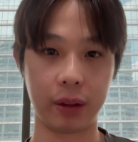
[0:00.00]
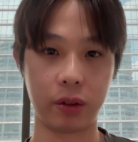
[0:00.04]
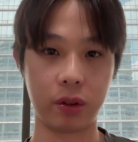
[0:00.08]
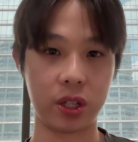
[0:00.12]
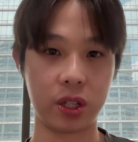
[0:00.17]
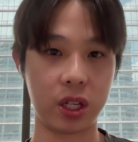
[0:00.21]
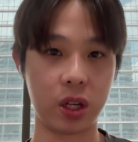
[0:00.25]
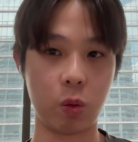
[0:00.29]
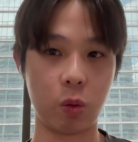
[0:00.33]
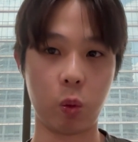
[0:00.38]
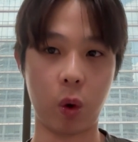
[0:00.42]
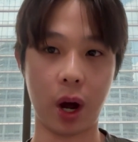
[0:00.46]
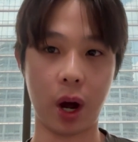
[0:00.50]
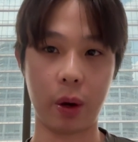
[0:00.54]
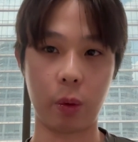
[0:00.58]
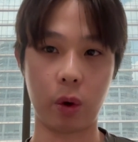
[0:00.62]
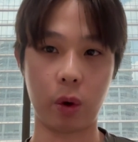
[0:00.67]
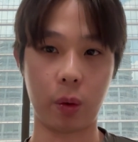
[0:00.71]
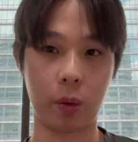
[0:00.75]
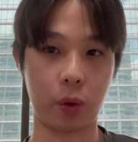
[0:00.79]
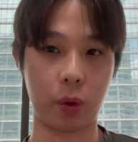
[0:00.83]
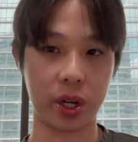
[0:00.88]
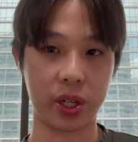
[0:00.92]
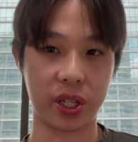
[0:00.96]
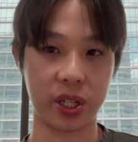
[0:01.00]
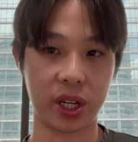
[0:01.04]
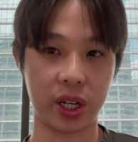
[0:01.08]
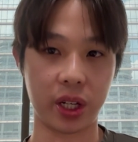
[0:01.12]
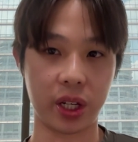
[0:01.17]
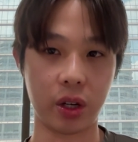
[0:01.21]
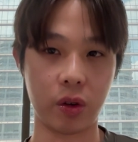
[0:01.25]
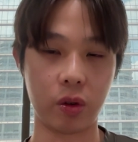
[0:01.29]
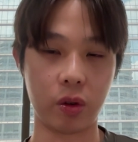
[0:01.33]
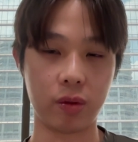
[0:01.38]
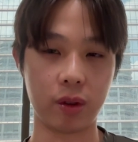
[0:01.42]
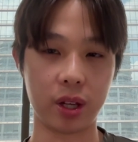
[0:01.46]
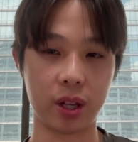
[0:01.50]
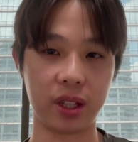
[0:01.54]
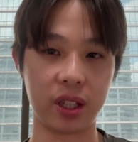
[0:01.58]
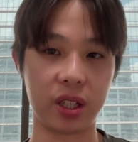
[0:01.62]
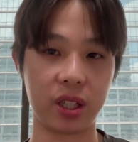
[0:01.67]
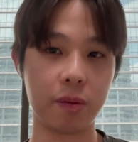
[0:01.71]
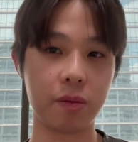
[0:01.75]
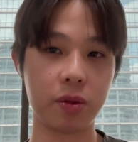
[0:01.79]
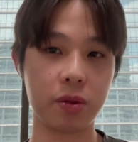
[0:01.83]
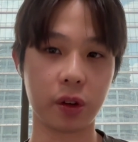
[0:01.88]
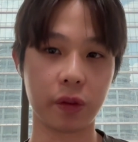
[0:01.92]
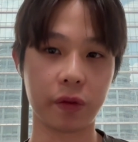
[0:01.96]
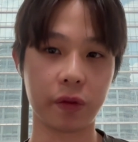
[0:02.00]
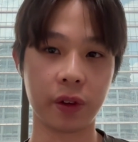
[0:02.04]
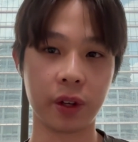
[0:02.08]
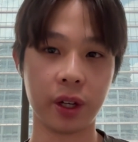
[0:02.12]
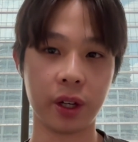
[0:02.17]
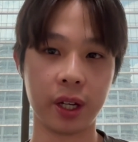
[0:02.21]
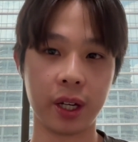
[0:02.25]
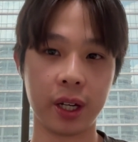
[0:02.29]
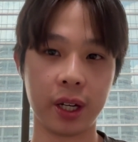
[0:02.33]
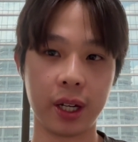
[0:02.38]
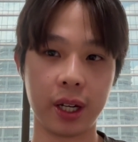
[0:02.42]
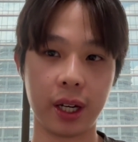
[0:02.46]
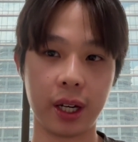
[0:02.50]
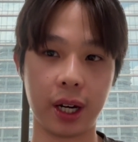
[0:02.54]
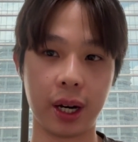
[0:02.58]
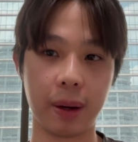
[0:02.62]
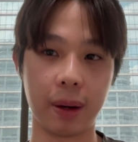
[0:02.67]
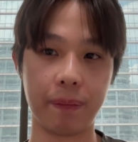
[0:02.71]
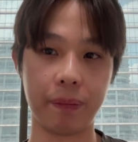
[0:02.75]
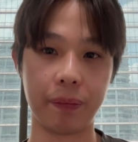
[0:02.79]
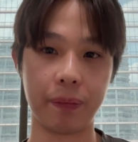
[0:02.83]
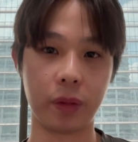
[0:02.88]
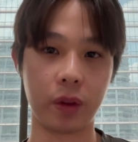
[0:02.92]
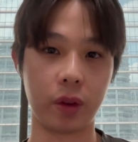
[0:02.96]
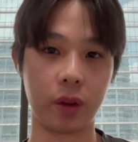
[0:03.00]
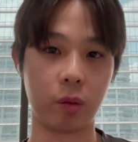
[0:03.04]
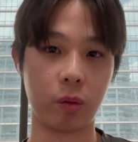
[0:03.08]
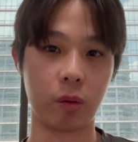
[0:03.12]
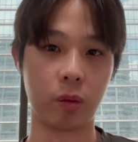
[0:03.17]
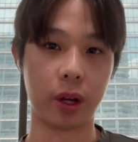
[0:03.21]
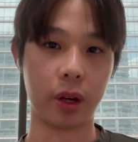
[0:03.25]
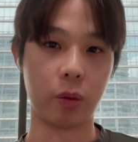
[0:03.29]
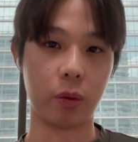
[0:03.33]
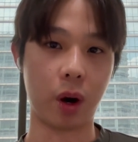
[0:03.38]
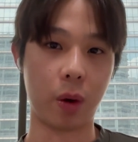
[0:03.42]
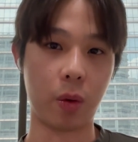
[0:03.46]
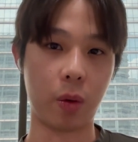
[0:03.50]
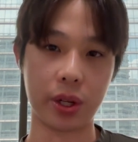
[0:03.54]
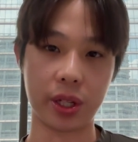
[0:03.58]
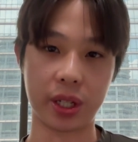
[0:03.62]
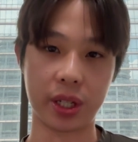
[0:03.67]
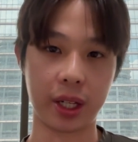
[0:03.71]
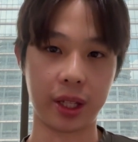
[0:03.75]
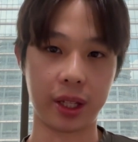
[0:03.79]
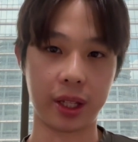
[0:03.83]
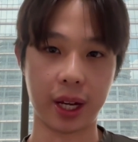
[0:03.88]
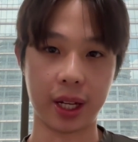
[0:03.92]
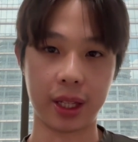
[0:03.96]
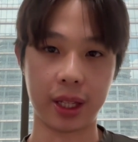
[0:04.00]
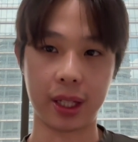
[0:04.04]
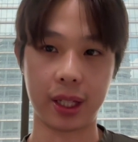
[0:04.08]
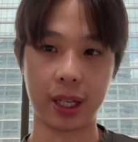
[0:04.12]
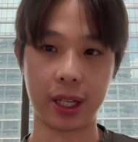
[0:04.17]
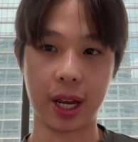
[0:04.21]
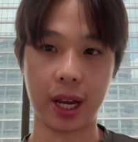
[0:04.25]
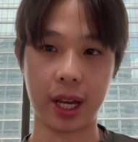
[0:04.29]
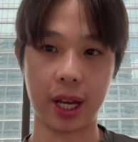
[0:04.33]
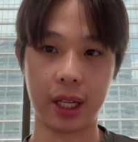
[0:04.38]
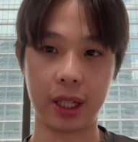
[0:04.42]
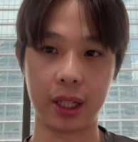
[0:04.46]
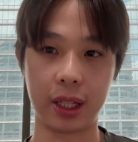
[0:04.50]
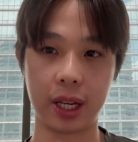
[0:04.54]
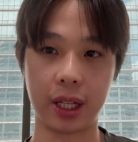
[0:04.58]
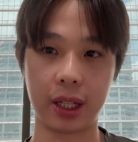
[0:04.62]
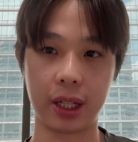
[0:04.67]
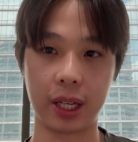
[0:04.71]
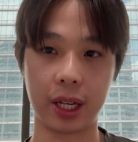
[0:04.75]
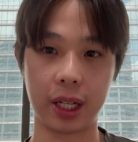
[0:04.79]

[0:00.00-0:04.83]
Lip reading: to see what was it, in terms of um, what was it that they